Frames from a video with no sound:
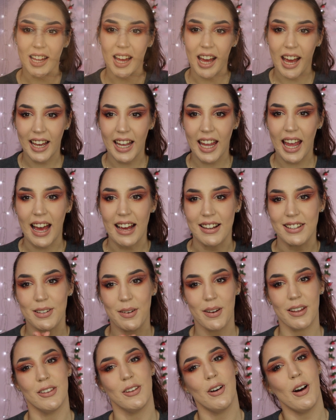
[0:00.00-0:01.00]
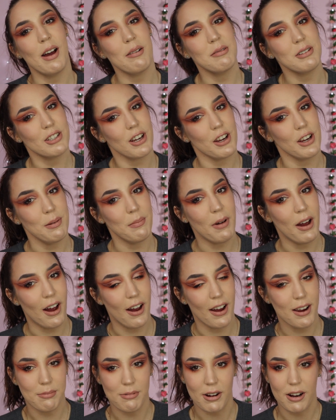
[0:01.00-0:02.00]
Okay, so I thought I would show you my
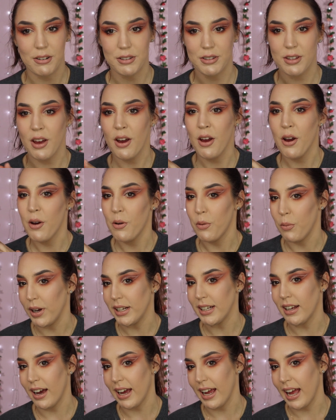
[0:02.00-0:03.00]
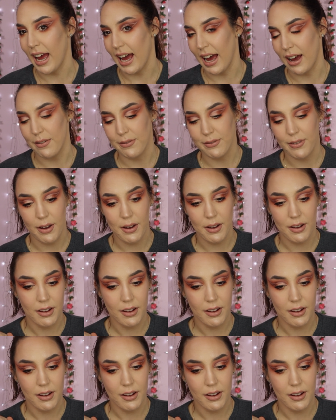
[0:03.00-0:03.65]
eyebrows when I have